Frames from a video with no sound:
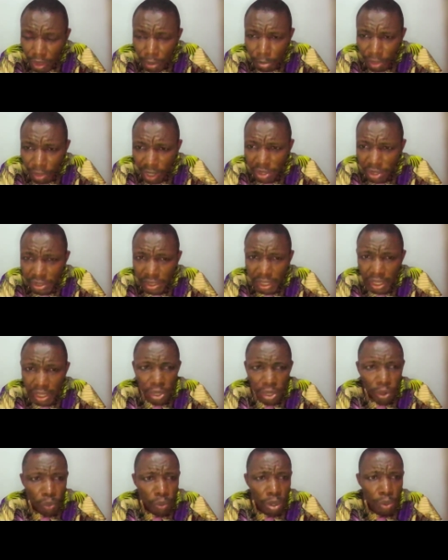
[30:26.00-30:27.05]
Because
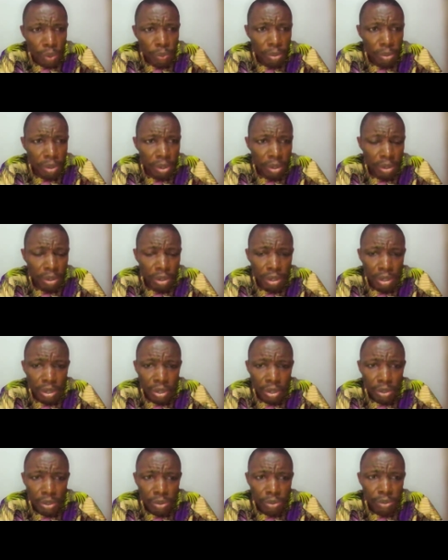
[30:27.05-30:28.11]
when
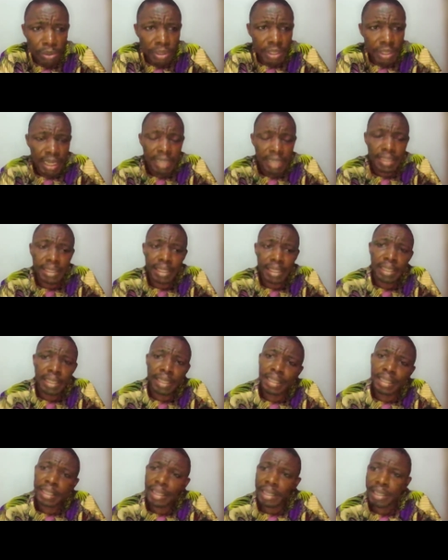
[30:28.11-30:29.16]
we start
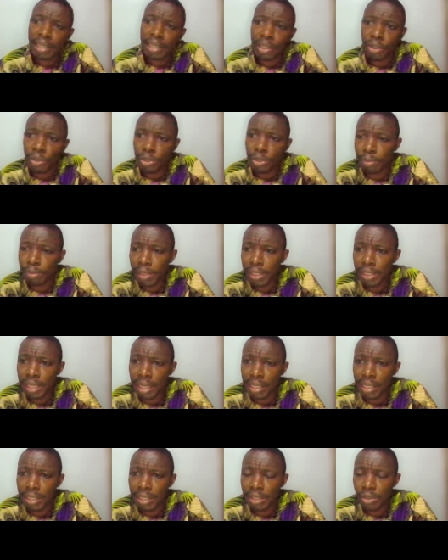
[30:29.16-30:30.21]
taking recruitment
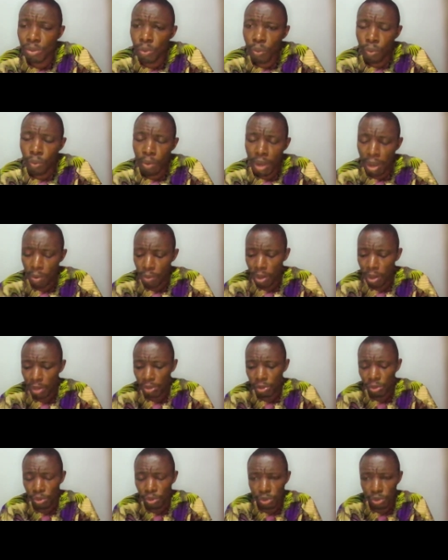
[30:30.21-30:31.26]
and this, so how we're
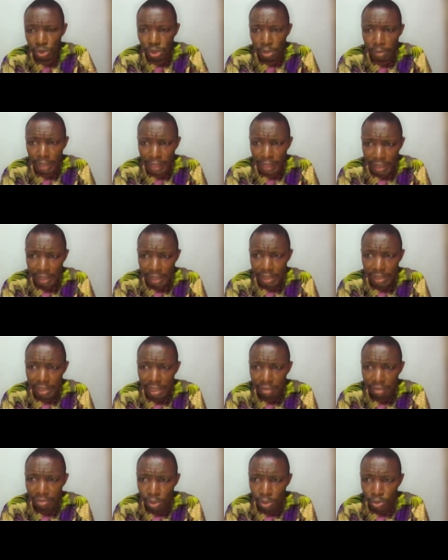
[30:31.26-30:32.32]
going to do job analysis,
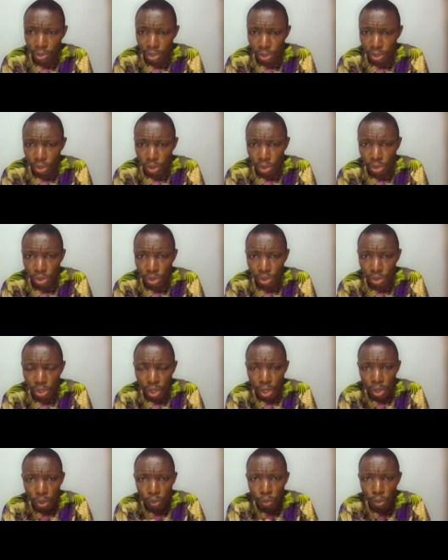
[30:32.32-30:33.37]
after we discuss it,
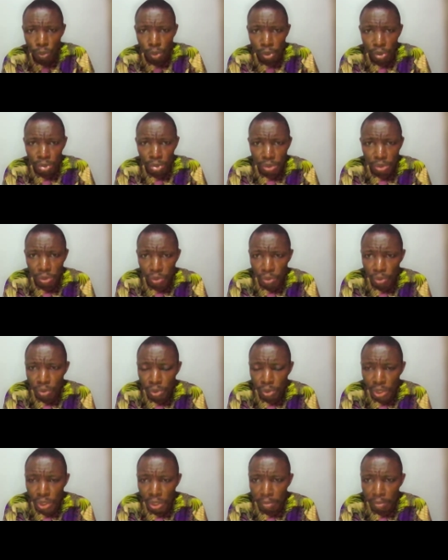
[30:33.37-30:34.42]
we'll go to Google
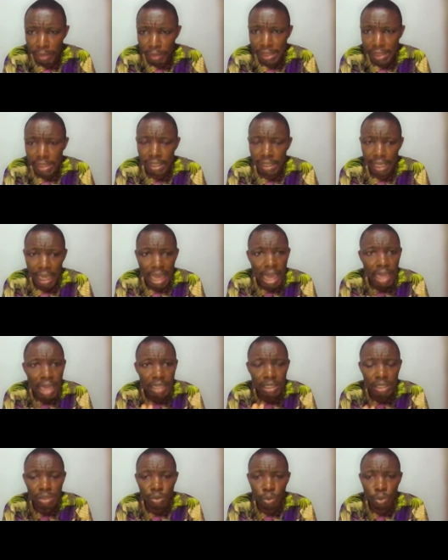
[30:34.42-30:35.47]
Documents
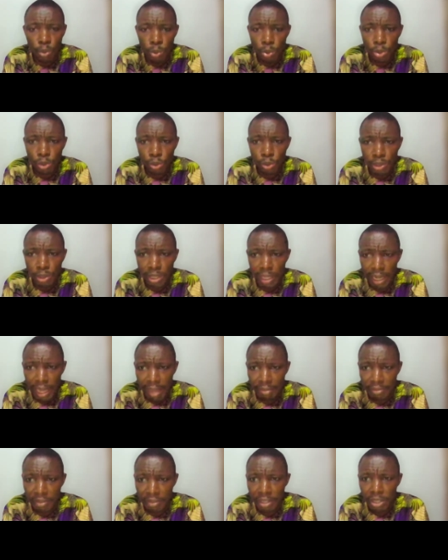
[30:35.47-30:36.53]
and we'll do it
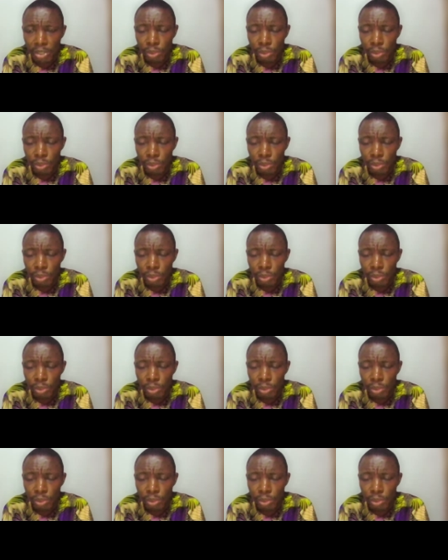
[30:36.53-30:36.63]
live.